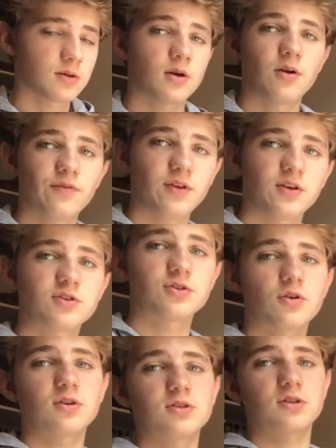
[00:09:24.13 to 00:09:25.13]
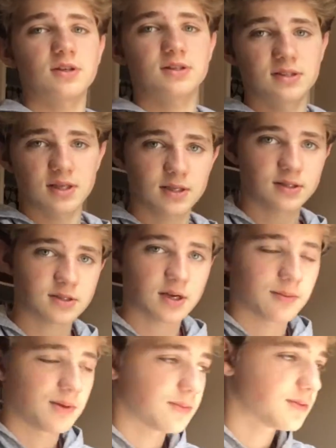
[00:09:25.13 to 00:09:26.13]
hopefully you enjoy. So let's start the
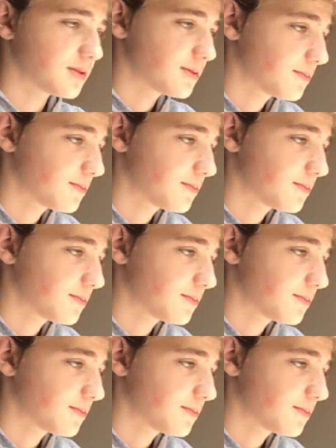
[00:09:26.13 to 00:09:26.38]
time lapse.